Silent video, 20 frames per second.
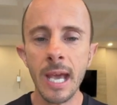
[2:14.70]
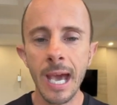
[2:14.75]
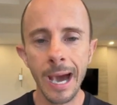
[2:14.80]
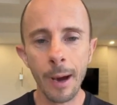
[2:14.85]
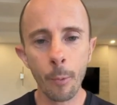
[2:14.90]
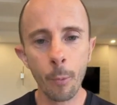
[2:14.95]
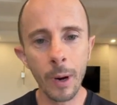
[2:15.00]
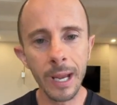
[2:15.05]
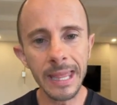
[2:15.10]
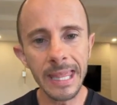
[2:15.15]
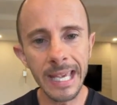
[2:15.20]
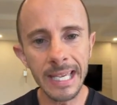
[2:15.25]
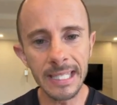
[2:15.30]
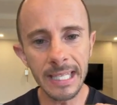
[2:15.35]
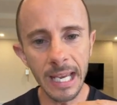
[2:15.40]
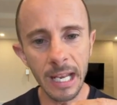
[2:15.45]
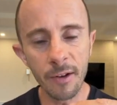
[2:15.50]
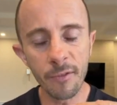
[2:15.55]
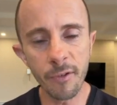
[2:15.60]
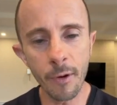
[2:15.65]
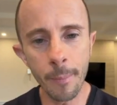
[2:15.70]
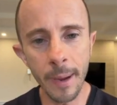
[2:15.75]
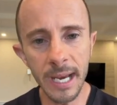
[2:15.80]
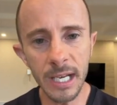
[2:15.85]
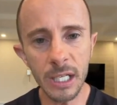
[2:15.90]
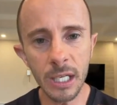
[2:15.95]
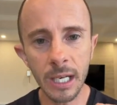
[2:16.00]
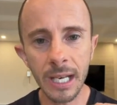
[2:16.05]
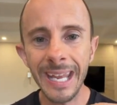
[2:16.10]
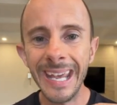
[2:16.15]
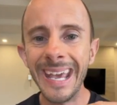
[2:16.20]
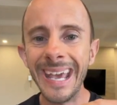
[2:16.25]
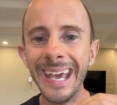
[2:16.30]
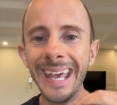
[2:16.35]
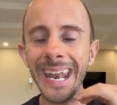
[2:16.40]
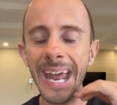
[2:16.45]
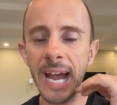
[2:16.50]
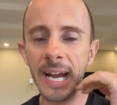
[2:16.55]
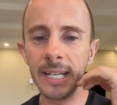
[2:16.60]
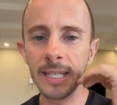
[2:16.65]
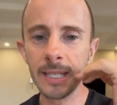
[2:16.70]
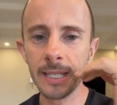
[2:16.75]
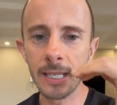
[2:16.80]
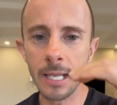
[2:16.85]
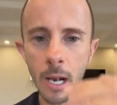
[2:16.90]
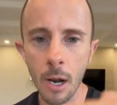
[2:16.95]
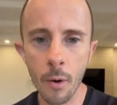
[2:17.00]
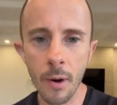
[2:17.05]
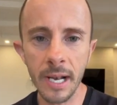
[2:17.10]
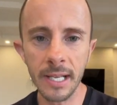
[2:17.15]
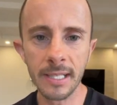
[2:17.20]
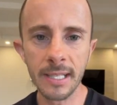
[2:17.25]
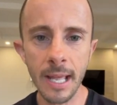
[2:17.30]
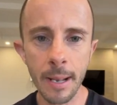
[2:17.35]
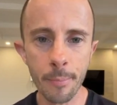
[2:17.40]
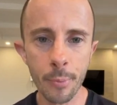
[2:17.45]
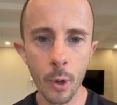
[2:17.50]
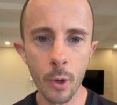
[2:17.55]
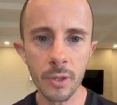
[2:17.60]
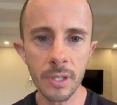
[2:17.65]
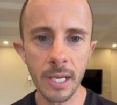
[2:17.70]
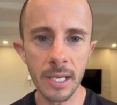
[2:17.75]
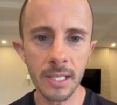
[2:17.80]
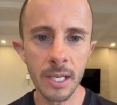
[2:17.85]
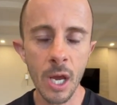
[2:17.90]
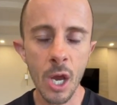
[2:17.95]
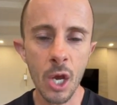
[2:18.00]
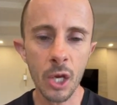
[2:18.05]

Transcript: And when there's inflammation, it accelerates that process.